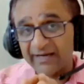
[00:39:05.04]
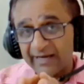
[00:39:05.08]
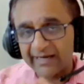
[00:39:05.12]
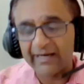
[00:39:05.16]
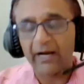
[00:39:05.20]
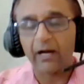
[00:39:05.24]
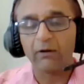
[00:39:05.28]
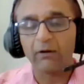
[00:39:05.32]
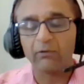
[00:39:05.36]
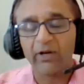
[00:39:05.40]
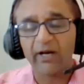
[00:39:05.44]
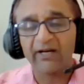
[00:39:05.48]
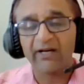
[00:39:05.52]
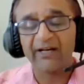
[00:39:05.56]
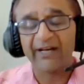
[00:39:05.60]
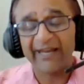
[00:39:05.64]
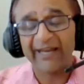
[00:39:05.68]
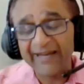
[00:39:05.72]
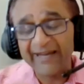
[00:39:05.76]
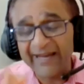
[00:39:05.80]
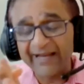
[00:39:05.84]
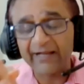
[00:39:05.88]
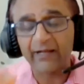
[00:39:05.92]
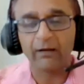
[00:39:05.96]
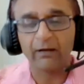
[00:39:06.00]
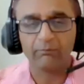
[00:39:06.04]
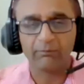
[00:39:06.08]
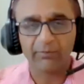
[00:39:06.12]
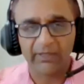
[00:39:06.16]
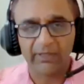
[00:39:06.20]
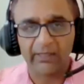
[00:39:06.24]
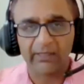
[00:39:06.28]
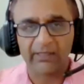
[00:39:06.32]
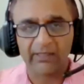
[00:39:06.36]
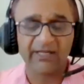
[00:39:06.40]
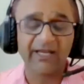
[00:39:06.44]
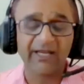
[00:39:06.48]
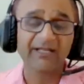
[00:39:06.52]
an accountant in a
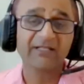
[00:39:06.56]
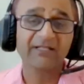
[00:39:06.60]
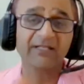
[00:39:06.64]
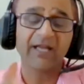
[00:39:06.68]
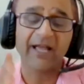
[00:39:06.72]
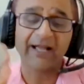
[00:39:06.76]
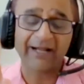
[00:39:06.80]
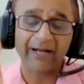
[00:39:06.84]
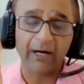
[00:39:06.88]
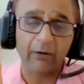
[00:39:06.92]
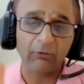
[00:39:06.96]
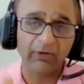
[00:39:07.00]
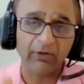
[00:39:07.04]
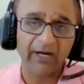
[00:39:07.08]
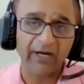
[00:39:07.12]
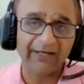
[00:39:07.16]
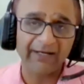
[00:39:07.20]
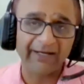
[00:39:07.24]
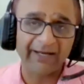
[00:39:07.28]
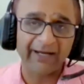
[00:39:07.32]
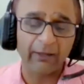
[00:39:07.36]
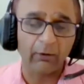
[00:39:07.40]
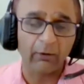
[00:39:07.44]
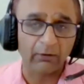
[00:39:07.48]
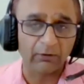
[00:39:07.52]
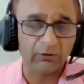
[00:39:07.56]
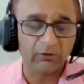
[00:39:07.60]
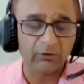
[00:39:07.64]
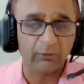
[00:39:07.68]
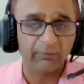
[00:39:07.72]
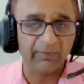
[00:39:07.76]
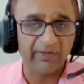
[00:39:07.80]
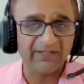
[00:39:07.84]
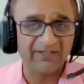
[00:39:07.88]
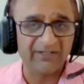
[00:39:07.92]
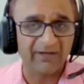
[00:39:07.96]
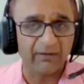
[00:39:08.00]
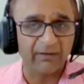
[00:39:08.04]
company. Yes, accountant can
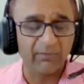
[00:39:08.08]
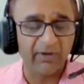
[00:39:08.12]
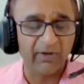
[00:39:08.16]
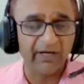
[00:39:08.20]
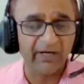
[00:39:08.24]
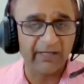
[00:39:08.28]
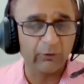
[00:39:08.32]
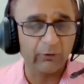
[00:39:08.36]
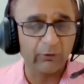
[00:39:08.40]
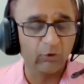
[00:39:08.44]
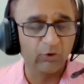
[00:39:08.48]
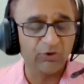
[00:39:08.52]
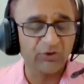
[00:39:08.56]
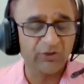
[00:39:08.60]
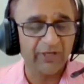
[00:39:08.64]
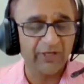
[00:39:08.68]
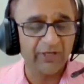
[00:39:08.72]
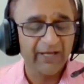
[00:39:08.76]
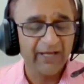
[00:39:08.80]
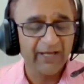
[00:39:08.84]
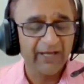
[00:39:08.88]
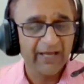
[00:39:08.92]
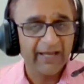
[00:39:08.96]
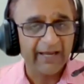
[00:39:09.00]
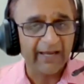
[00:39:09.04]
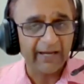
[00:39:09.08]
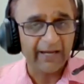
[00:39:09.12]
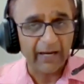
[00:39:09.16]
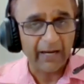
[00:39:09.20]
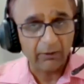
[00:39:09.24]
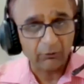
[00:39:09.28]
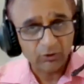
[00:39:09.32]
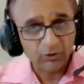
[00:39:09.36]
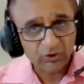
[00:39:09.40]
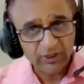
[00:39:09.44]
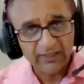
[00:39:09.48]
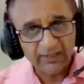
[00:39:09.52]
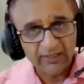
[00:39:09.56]
also be somebody who's an
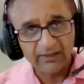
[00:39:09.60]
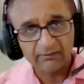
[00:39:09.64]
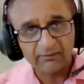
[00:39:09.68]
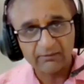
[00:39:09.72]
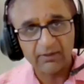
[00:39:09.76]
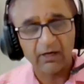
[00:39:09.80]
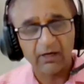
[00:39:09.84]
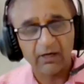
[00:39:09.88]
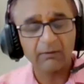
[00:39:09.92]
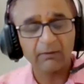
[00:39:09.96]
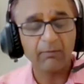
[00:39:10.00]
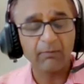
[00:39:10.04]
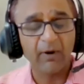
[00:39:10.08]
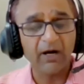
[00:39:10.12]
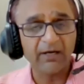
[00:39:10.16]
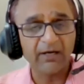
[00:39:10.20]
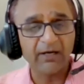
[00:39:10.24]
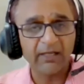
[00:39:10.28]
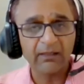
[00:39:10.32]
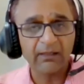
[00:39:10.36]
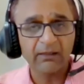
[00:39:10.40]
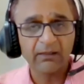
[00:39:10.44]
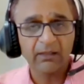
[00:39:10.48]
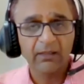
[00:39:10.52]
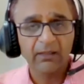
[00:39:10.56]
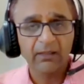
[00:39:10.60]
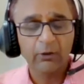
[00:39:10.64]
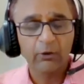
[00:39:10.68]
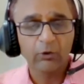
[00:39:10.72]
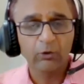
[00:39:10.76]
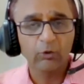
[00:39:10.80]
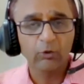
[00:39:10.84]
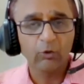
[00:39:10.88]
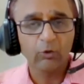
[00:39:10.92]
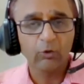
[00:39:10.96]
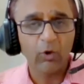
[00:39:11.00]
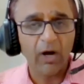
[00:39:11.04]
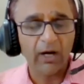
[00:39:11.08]
outside third party
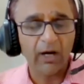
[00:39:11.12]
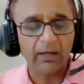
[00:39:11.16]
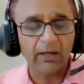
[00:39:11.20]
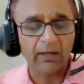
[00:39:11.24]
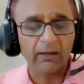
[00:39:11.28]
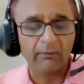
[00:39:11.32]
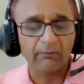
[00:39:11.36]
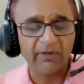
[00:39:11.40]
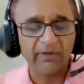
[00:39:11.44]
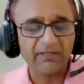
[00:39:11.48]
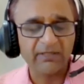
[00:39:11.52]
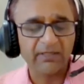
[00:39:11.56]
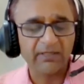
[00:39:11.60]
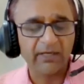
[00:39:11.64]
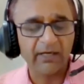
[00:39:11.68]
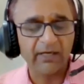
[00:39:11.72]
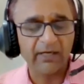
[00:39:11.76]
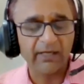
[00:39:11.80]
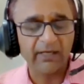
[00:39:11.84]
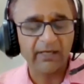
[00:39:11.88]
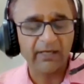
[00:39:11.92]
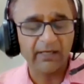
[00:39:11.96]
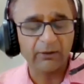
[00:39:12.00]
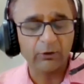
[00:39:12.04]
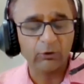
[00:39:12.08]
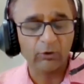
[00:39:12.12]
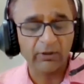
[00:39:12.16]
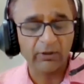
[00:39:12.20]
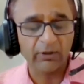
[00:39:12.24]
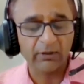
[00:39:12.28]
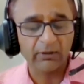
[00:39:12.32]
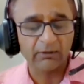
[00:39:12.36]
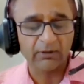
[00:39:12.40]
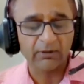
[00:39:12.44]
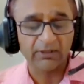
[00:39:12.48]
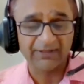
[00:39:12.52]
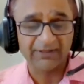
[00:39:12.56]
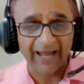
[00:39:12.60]
who are basically
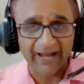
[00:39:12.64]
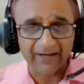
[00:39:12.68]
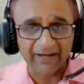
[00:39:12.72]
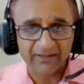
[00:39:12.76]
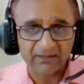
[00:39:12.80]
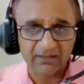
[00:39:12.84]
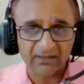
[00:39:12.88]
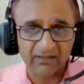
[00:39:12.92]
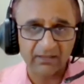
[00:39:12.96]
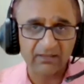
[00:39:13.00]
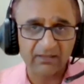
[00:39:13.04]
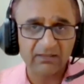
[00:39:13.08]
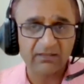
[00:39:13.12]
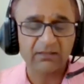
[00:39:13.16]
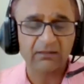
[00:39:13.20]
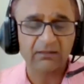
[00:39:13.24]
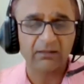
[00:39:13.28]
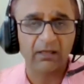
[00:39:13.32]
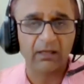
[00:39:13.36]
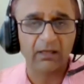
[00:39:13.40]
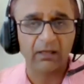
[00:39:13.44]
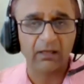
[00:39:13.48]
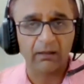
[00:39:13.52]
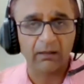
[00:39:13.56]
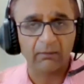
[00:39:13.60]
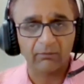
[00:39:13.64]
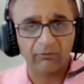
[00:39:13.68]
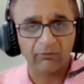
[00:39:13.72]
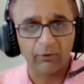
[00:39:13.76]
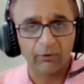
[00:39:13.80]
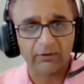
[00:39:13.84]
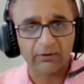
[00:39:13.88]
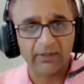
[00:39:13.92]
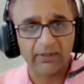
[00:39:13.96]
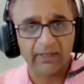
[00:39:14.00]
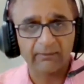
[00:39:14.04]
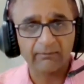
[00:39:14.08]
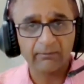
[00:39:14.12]
doing the taxes
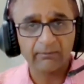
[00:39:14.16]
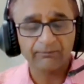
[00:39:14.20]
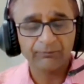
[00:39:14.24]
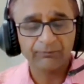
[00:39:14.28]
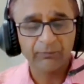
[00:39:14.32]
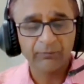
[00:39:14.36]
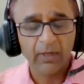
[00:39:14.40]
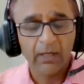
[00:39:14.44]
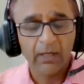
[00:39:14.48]
for them.